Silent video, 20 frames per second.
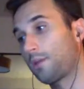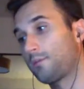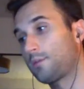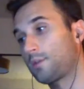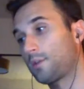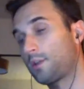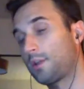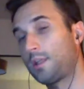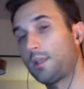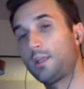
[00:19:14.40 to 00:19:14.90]

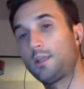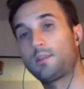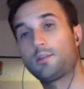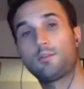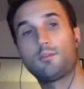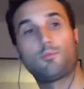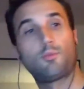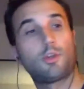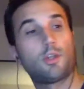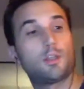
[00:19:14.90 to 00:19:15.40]
so they need to
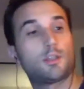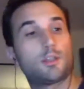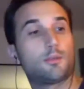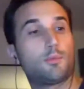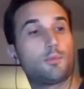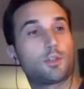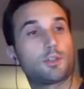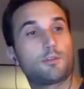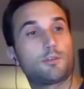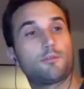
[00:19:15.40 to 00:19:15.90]
bring us a
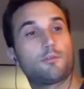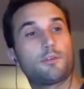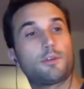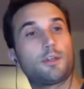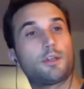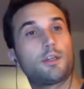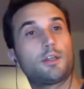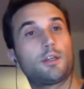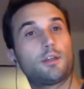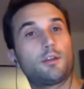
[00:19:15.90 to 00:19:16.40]
bunch of
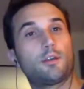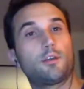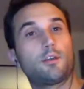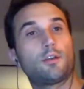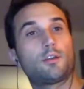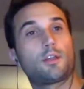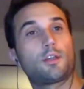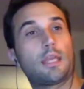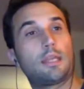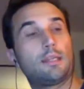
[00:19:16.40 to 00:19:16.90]

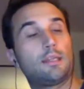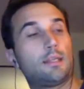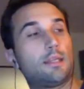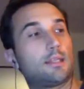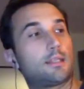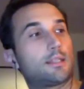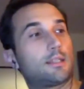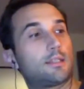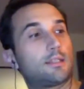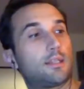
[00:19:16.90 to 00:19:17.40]
good
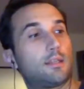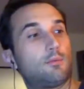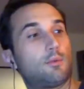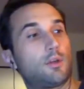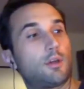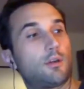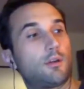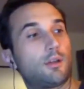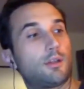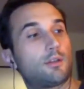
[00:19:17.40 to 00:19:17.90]
candidates, because then
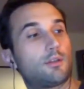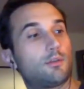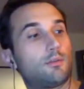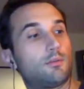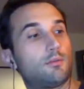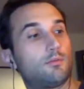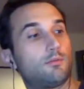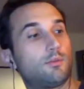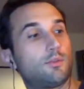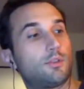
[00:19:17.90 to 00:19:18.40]
we're going
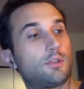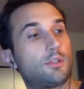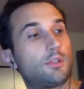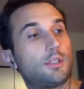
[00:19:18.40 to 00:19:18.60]
to